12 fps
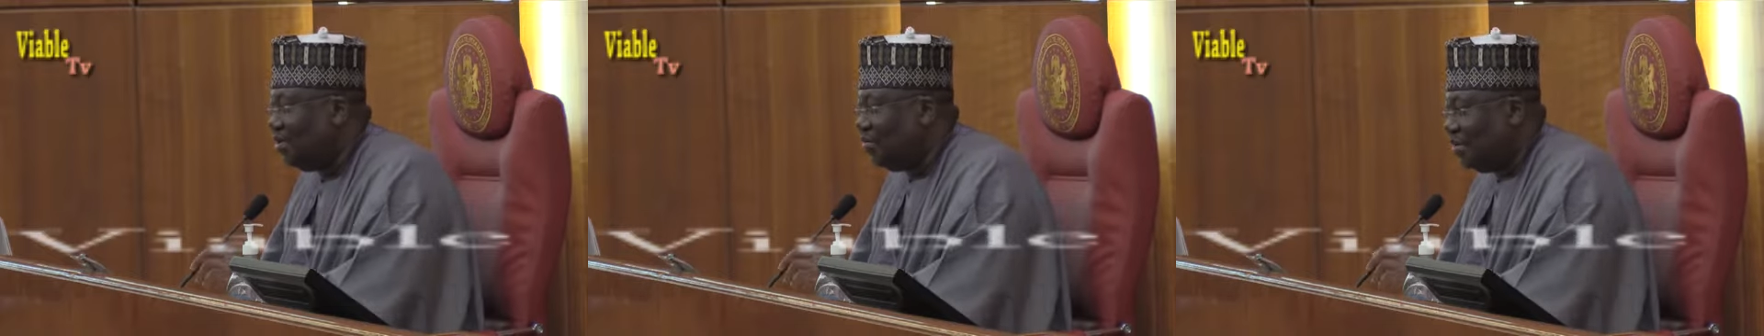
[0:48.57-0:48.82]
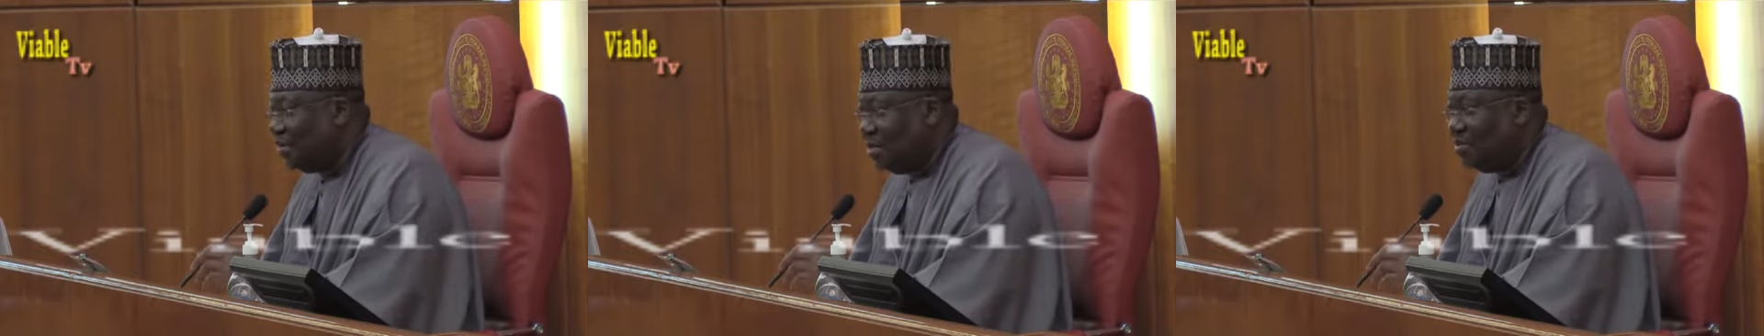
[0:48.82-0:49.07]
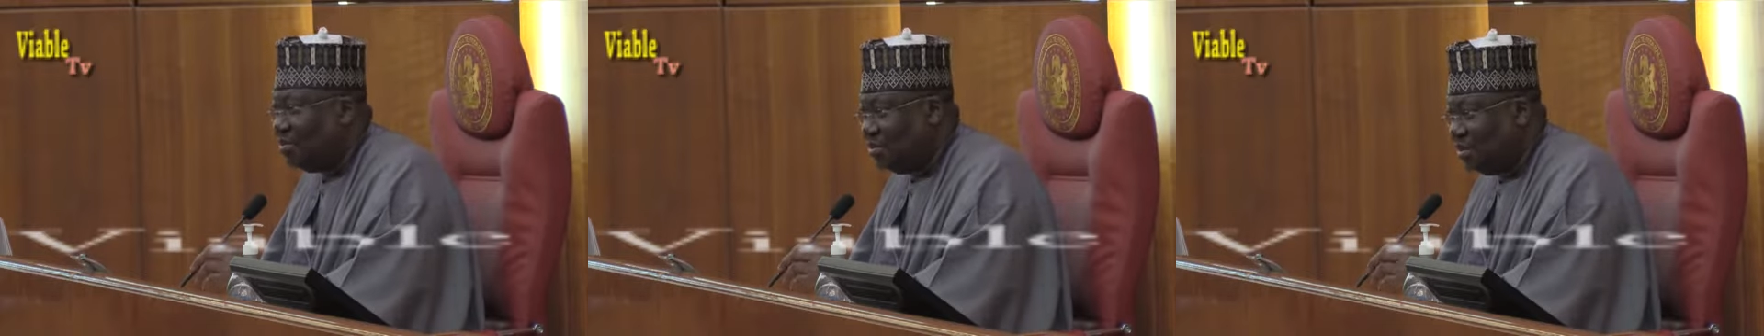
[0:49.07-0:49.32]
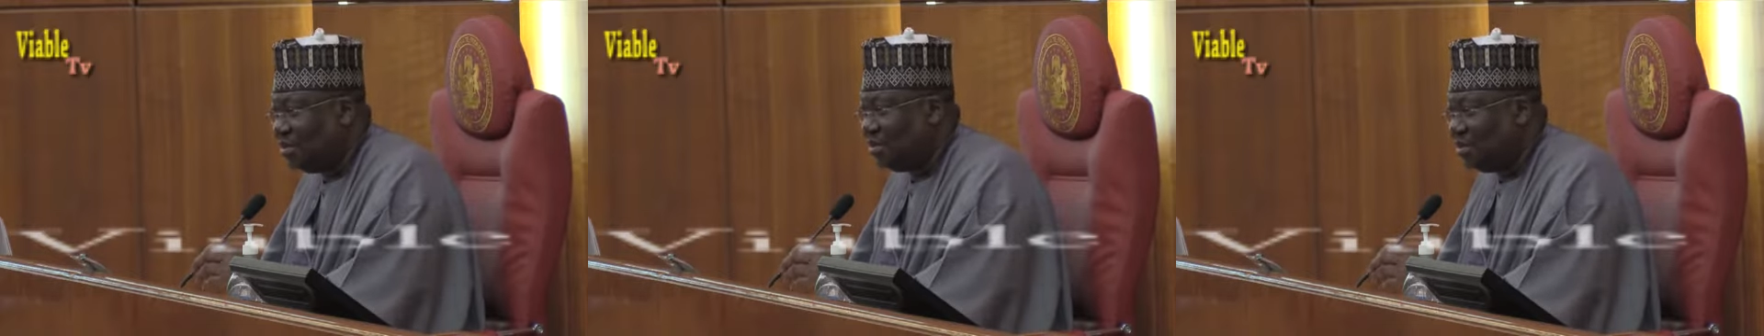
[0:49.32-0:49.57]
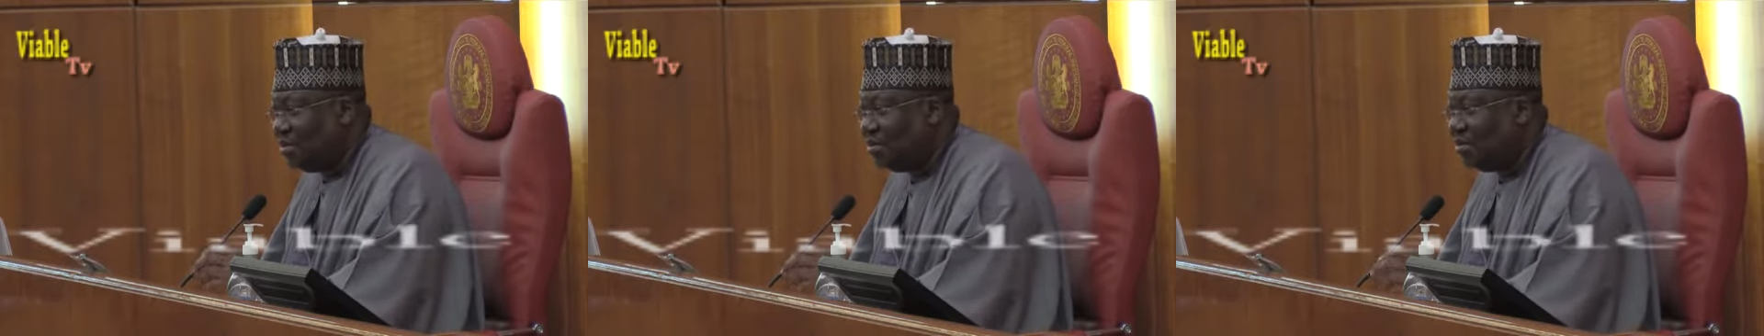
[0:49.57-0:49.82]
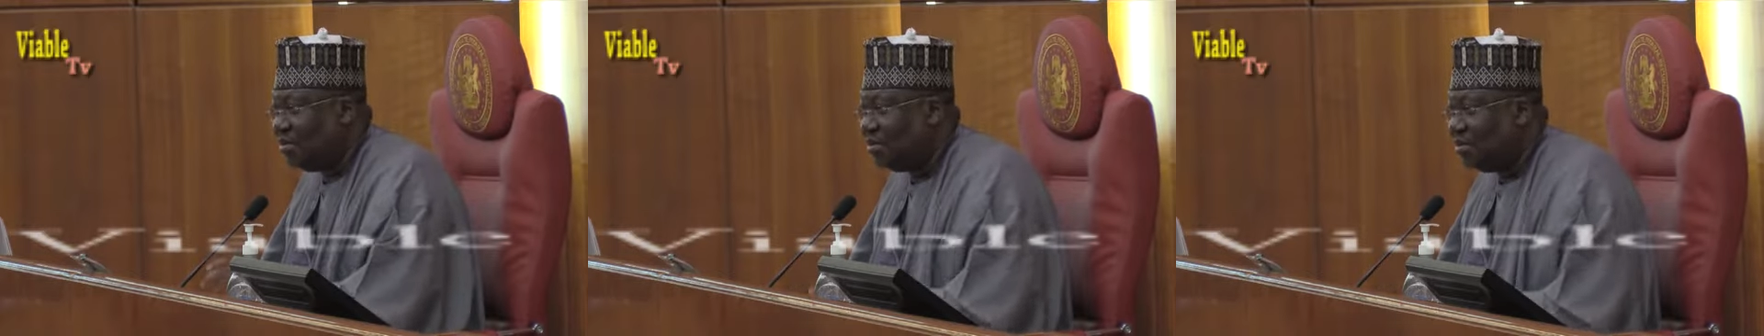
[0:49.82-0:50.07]
development commission.
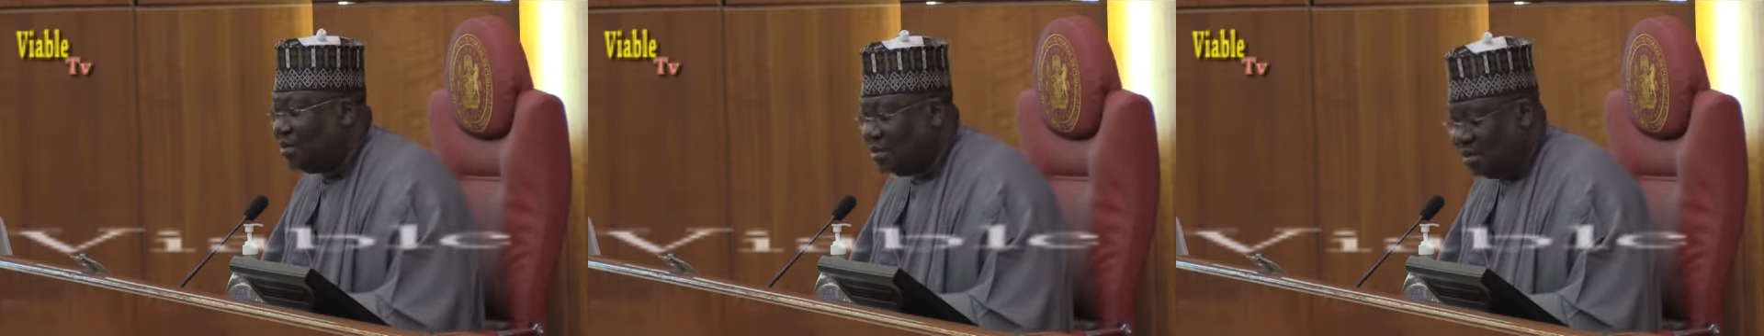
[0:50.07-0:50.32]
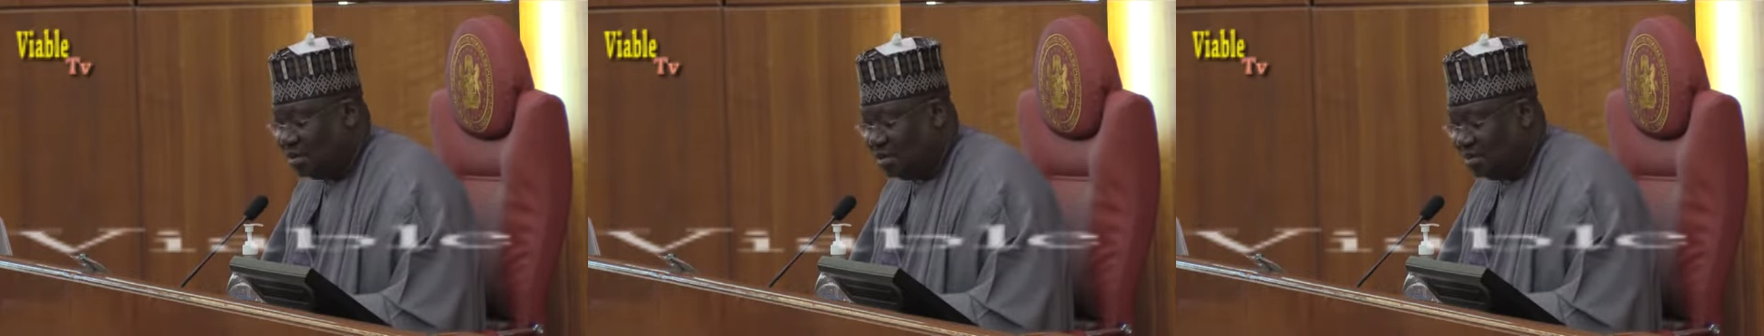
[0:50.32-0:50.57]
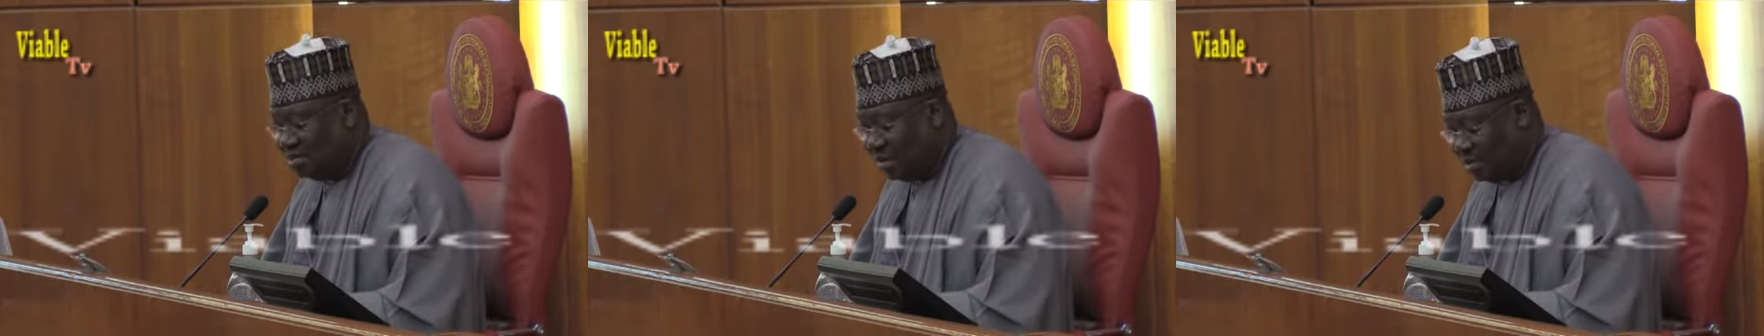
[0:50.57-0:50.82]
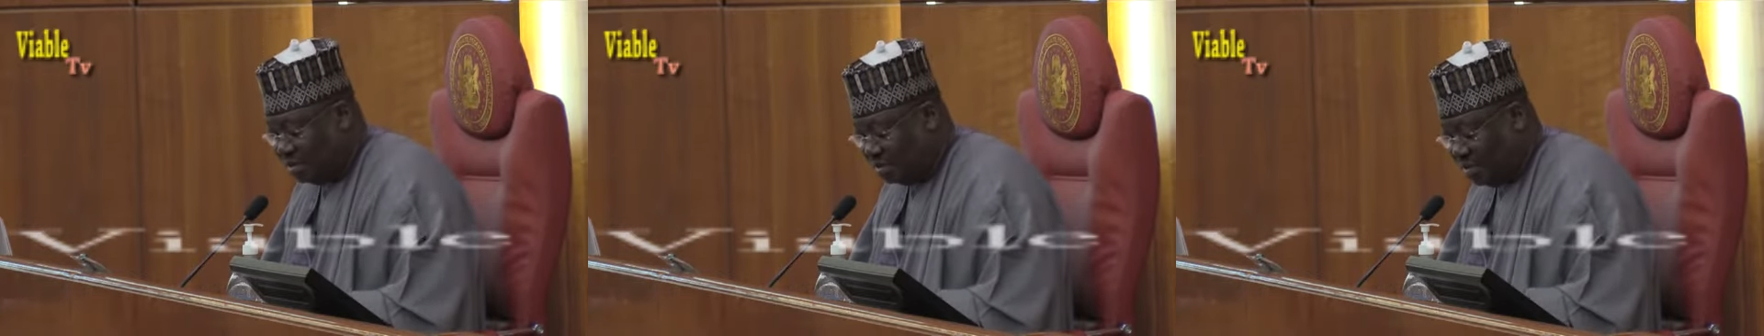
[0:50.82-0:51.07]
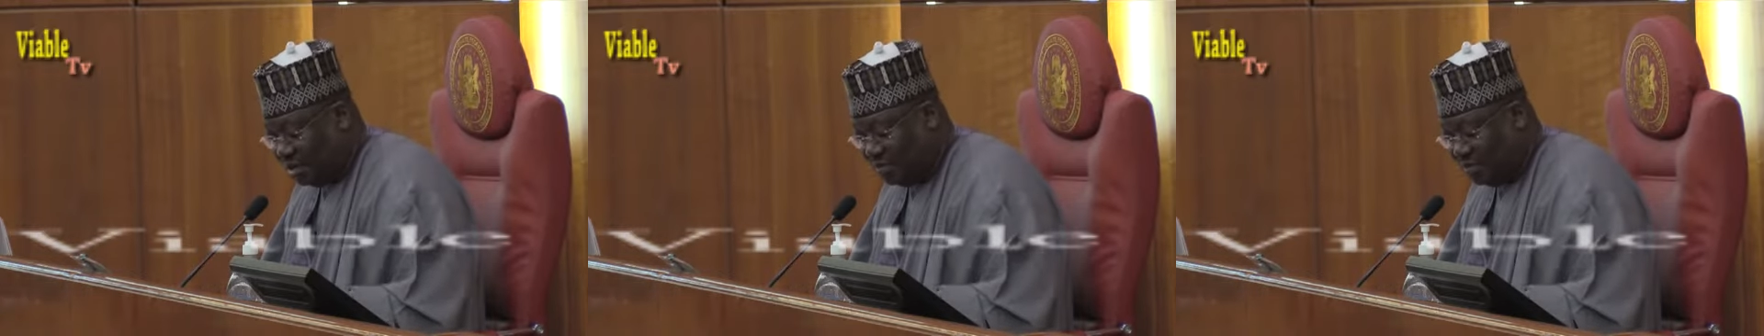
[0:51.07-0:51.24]
But in my